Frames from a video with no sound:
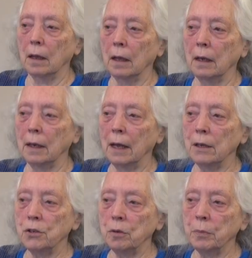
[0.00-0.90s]
And
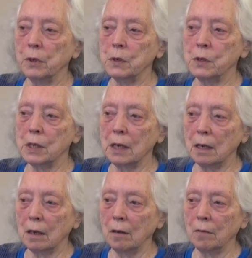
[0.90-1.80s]
as you
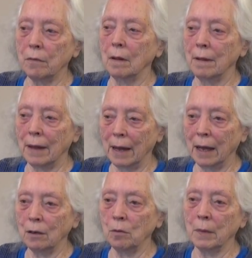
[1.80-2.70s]
perceive
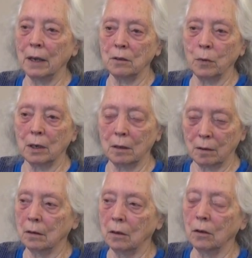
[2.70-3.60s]
that, you might want,
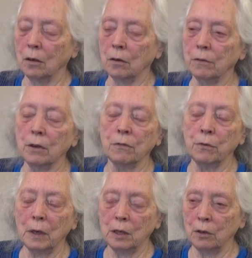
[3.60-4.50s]
you're
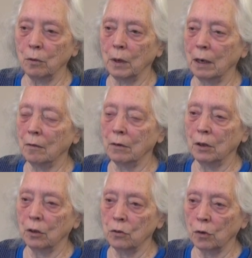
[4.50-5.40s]
free to do whatever
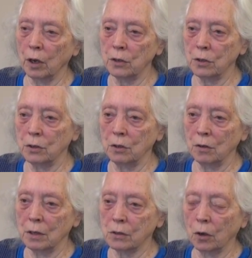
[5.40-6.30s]
you're drawn to do.
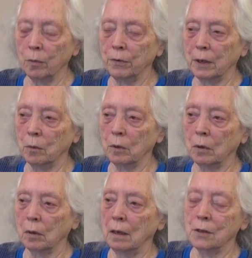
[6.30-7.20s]
This hopefully
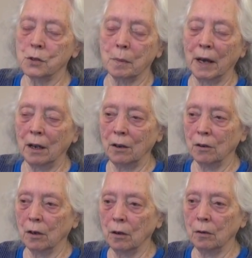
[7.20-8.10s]
will inspire
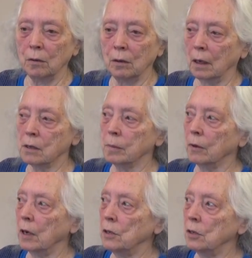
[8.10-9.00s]
your own
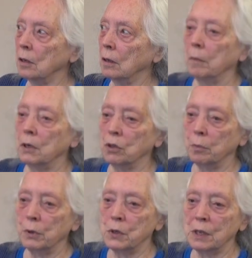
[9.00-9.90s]
exploration, but to
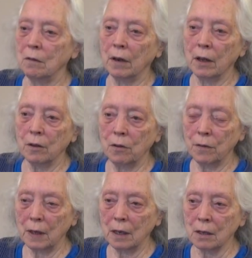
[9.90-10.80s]
perceive other
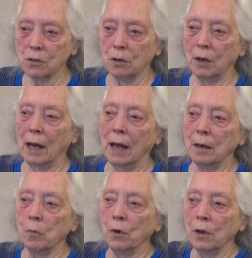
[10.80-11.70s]
things or to
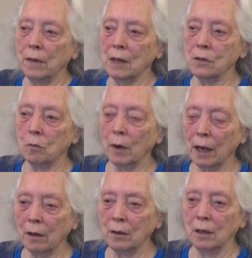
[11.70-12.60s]
add more things
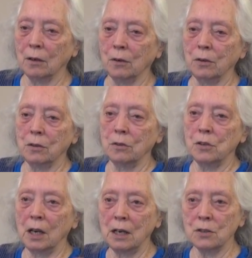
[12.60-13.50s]
around it or to
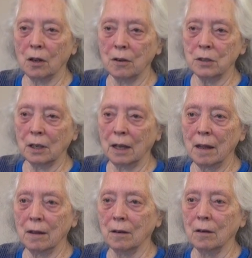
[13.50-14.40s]
change
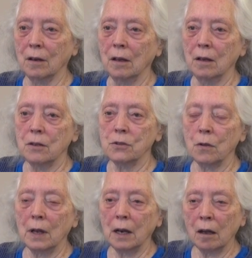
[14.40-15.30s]
altogether so
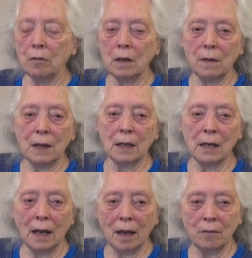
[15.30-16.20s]
that everything can
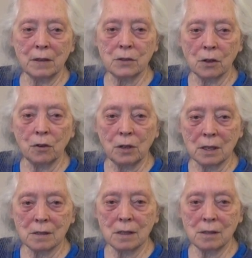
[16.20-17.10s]
have its own
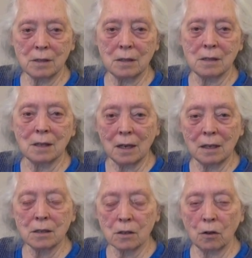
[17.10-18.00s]
existence in
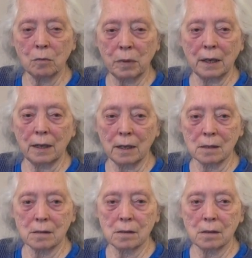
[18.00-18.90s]
its own
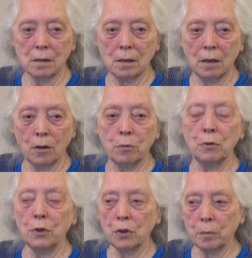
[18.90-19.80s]
place through
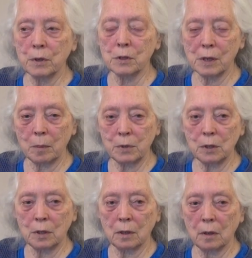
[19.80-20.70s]
your
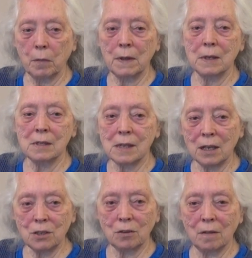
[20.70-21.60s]
perception. But the
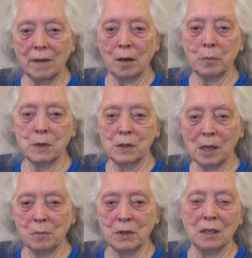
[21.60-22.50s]
center of that
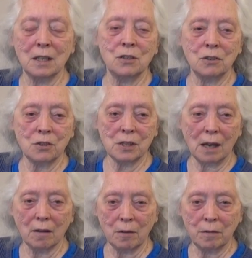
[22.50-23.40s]
perception is
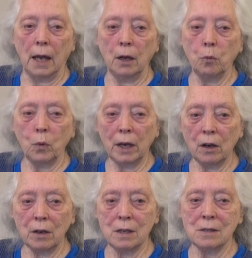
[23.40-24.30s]
yourself. And where
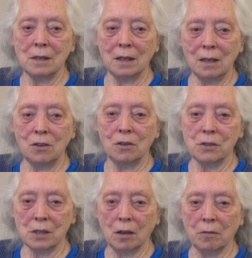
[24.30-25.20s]
is it in
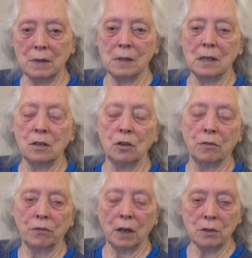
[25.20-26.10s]
yourself? Is it in your
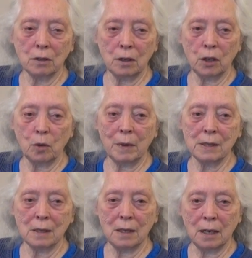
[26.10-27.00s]
frontal lobe as
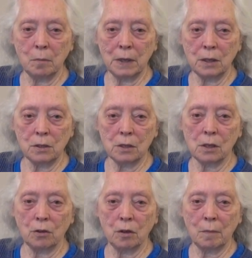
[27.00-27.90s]
an image? Is it
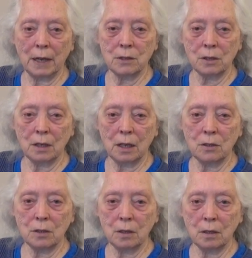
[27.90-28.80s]
your
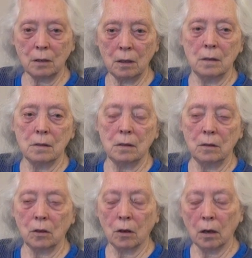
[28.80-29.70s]
imagination? Is it in
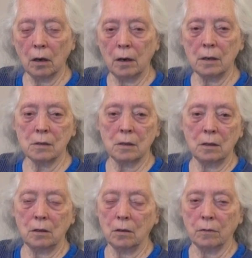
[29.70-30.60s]
your heart? Is it in
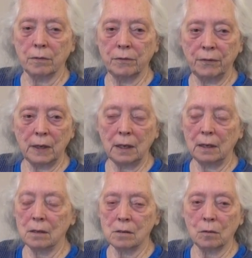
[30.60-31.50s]
your feet?
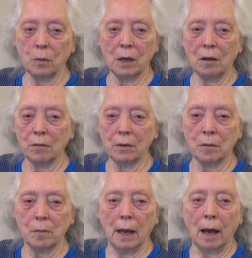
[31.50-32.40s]
Is it
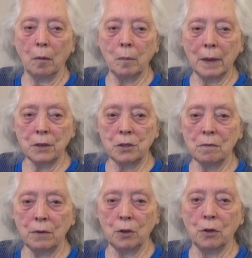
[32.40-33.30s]
whatever? How much
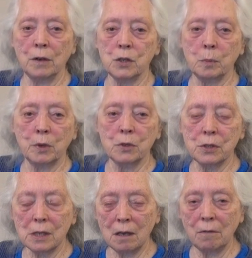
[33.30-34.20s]
of you is
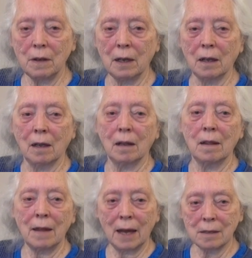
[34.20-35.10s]
perceiving
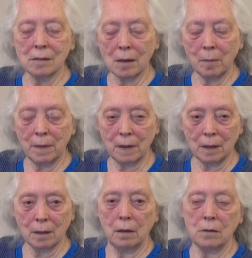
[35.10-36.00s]
that
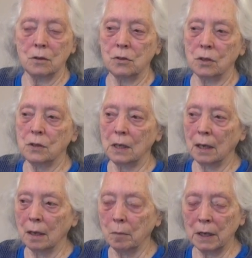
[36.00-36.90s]
something? Is it just the
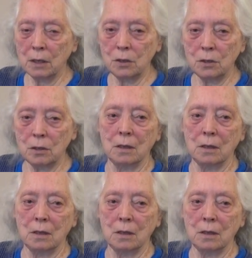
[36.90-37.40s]
image?